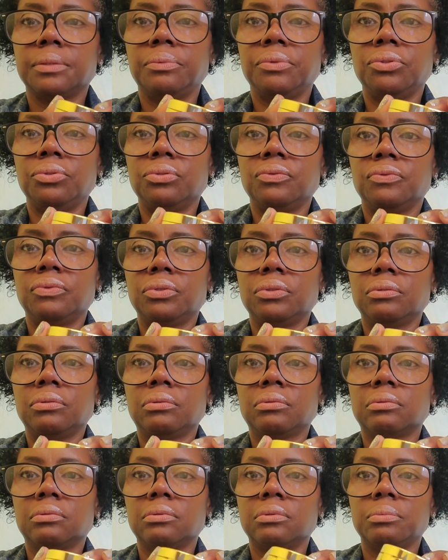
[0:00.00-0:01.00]
Beautiful,
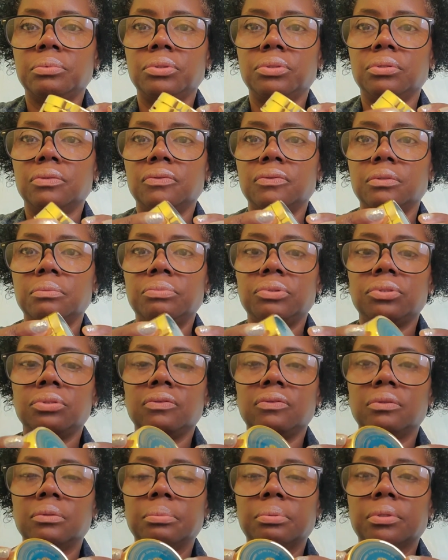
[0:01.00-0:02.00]
beautiful,
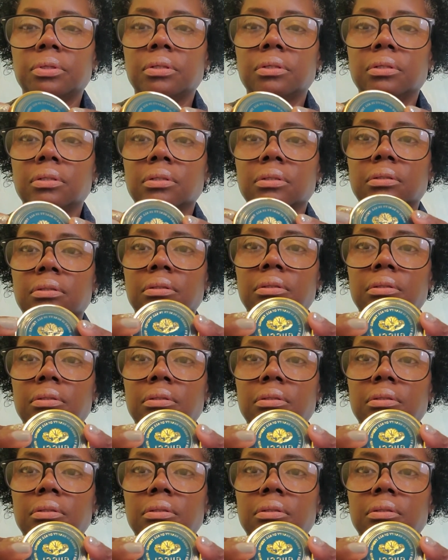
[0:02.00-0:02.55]
beautiful product.